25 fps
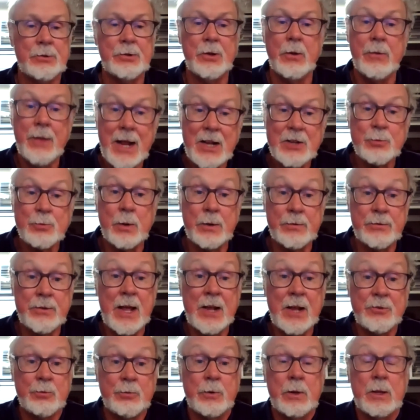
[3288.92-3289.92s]
So
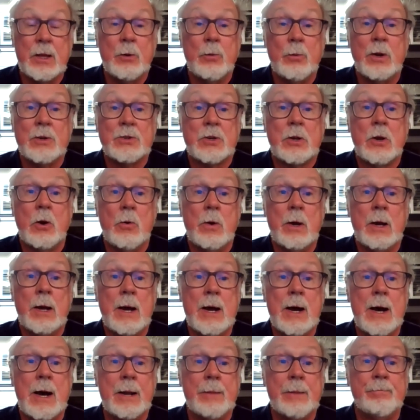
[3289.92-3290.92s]
that's really what's going
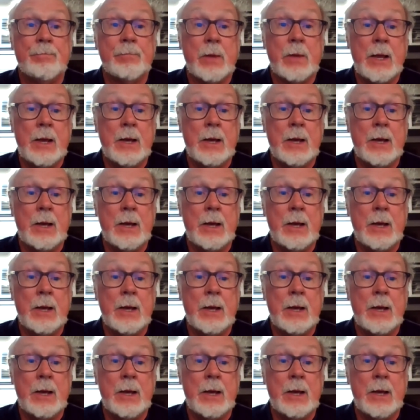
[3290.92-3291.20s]
on.